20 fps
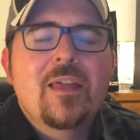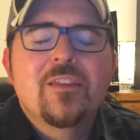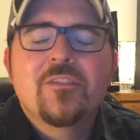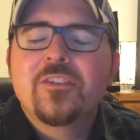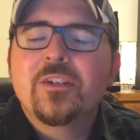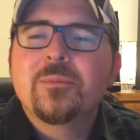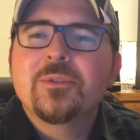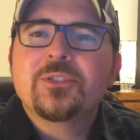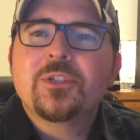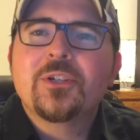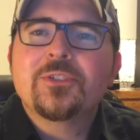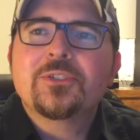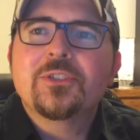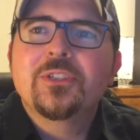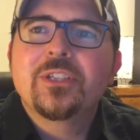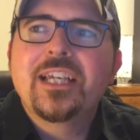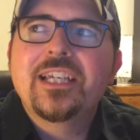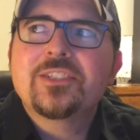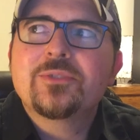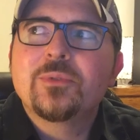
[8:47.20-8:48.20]
film is also
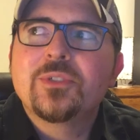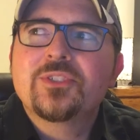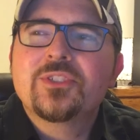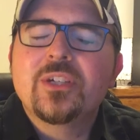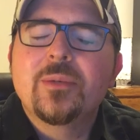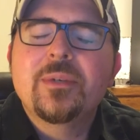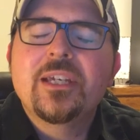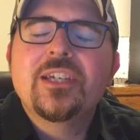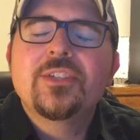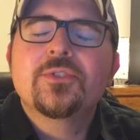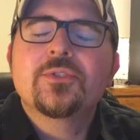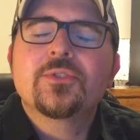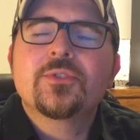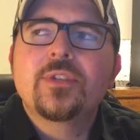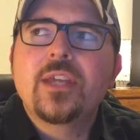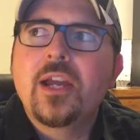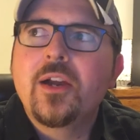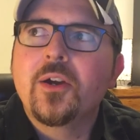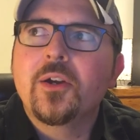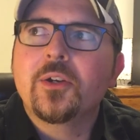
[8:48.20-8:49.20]
laced with some
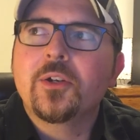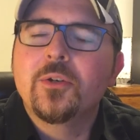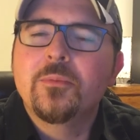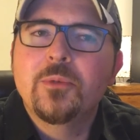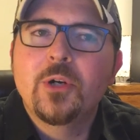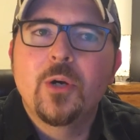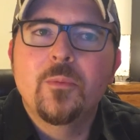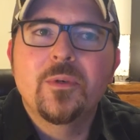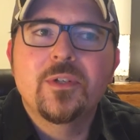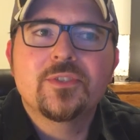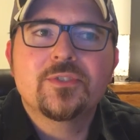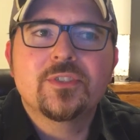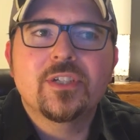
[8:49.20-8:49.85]
hysterical moments,